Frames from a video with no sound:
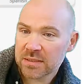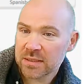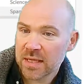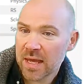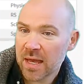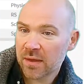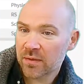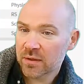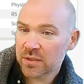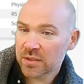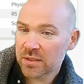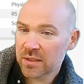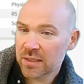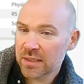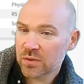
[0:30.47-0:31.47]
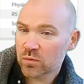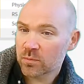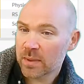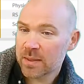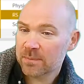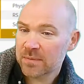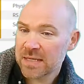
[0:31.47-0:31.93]
there. The, the list will
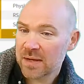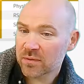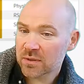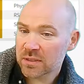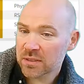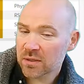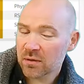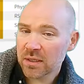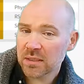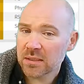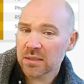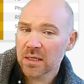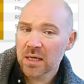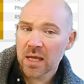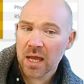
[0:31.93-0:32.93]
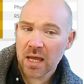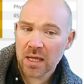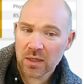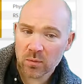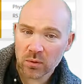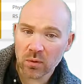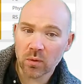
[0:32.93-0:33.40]
be down the side, and
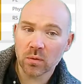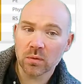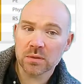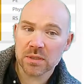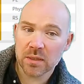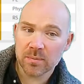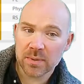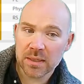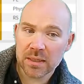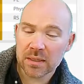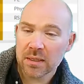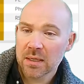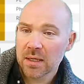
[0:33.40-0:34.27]
it will also be